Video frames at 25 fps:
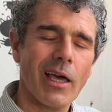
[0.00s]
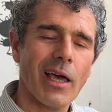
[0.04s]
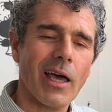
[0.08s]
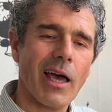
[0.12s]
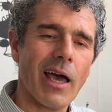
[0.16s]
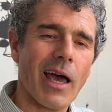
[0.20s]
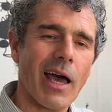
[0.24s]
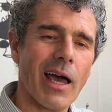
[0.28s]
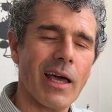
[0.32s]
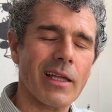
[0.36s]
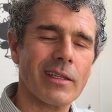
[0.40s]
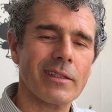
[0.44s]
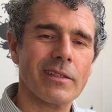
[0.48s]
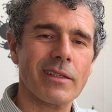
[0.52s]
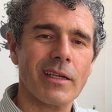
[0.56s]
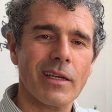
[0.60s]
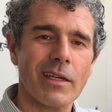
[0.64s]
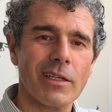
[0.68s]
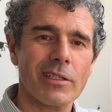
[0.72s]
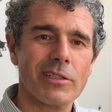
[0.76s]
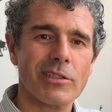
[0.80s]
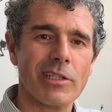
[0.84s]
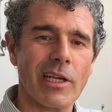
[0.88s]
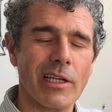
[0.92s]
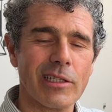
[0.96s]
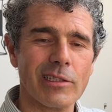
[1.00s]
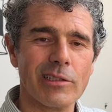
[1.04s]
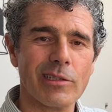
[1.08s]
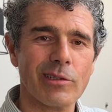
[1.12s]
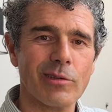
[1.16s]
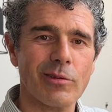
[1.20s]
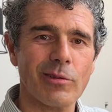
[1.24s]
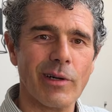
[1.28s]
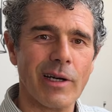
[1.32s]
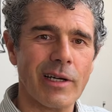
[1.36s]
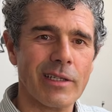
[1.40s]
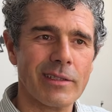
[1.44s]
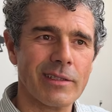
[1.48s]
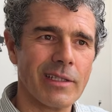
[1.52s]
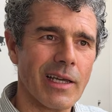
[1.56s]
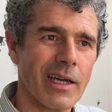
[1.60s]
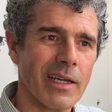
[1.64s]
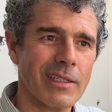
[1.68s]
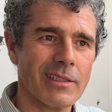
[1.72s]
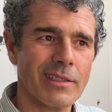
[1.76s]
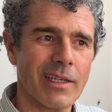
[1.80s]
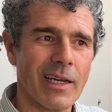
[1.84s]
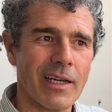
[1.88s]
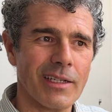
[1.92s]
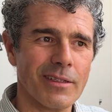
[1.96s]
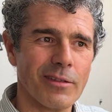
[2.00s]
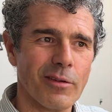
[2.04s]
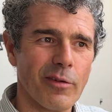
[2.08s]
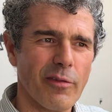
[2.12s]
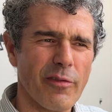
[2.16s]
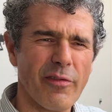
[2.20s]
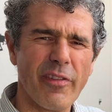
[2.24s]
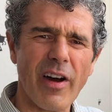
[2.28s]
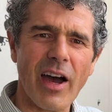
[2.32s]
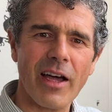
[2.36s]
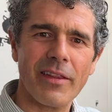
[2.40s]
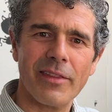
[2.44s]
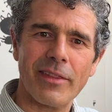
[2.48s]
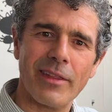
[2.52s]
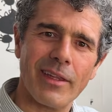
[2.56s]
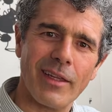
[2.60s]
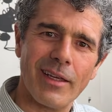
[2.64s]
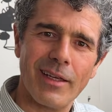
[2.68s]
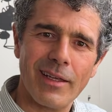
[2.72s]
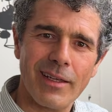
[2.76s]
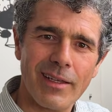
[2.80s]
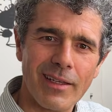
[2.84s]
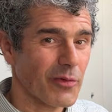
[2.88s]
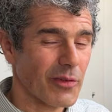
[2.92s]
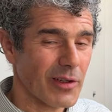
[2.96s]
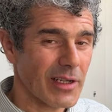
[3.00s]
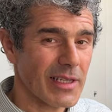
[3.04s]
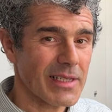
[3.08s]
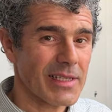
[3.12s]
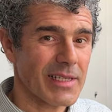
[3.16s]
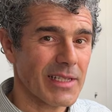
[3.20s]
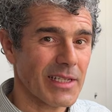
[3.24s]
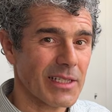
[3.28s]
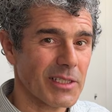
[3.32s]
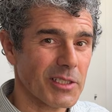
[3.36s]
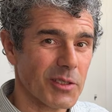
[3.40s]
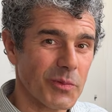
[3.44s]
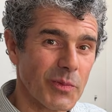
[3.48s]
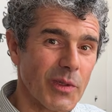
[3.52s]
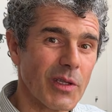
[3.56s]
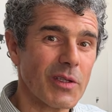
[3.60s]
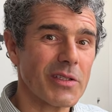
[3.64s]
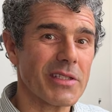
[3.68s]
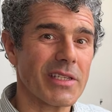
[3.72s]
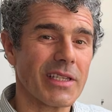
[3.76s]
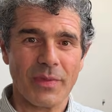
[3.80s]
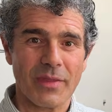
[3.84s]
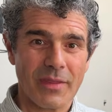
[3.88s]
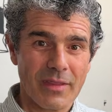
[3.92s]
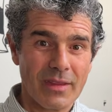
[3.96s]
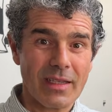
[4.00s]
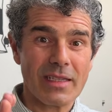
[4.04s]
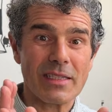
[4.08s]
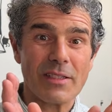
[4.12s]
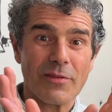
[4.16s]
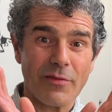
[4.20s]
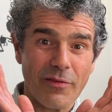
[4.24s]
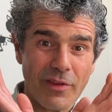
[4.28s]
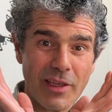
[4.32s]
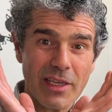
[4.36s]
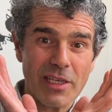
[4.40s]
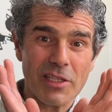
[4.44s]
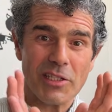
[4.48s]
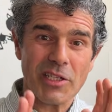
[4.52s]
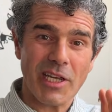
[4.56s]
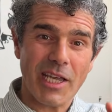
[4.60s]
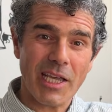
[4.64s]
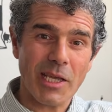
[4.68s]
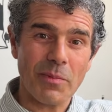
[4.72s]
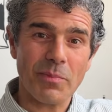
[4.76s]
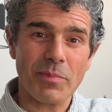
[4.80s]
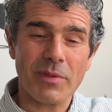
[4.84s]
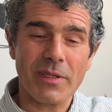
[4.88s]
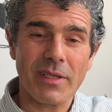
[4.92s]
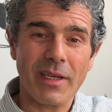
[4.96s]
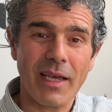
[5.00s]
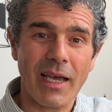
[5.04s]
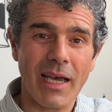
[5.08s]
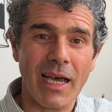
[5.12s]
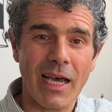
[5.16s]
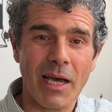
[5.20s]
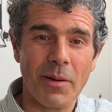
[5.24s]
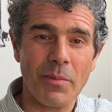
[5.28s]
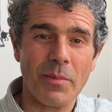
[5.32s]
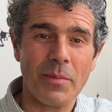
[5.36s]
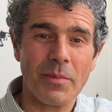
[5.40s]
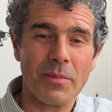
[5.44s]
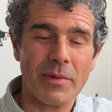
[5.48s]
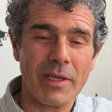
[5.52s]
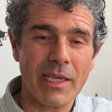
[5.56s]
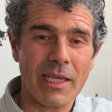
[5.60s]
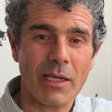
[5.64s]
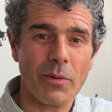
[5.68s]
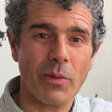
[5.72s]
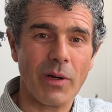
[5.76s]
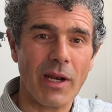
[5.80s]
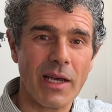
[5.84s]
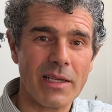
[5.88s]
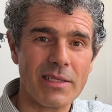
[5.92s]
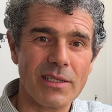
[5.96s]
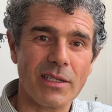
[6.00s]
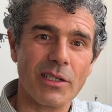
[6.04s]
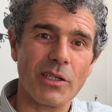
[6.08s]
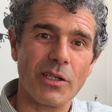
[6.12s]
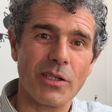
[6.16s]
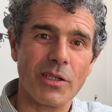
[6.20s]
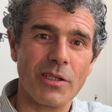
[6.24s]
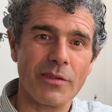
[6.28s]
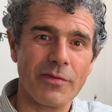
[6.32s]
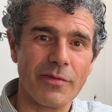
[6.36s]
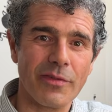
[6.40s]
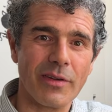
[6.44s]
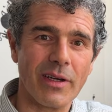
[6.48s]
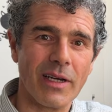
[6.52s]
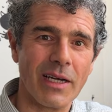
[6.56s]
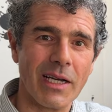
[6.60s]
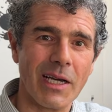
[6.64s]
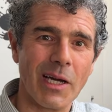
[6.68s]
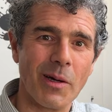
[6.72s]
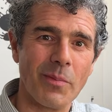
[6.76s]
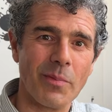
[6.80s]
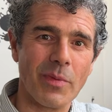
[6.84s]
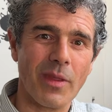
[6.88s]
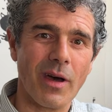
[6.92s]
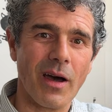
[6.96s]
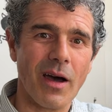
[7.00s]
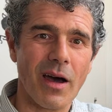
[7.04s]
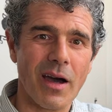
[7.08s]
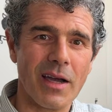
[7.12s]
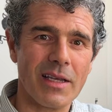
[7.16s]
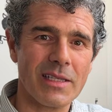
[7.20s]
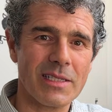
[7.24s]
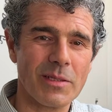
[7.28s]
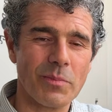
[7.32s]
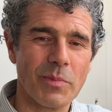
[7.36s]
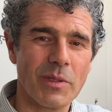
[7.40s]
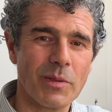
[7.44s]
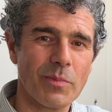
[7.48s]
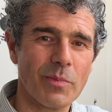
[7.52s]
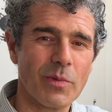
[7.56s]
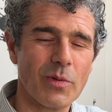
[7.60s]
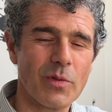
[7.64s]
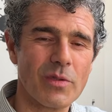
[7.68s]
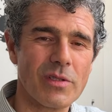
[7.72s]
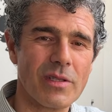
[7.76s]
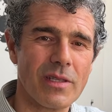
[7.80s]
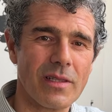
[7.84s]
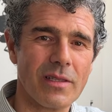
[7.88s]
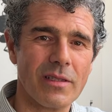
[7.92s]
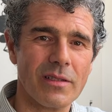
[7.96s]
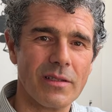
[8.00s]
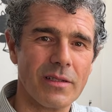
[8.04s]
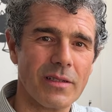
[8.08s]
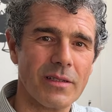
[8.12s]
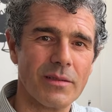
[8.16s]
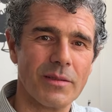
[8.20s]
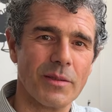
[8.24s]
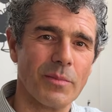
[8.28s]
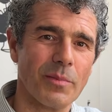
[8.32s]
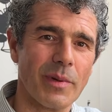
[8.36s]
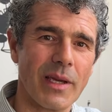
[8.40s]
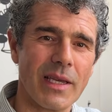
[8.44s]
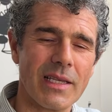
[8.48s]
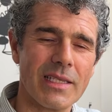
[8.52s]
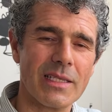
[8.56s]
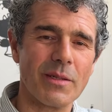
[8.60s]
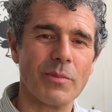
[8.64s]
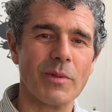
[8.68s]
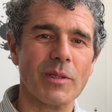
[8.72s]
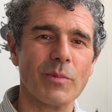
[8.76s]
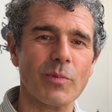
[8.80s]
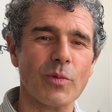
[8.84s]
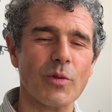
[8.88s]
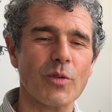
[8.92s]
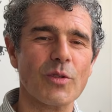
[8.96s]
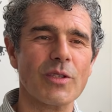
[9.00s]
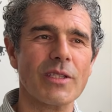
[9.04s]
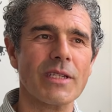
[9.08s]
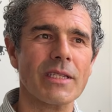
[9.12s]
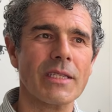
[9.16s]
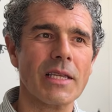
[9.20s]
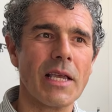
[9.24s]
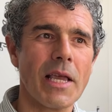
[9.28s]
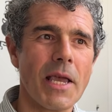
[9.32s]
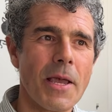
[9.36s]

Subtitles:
and gentle and fun for listening to music. This V-shaped equalizer curve, the high is a bit boosted, the bass a bit boosted,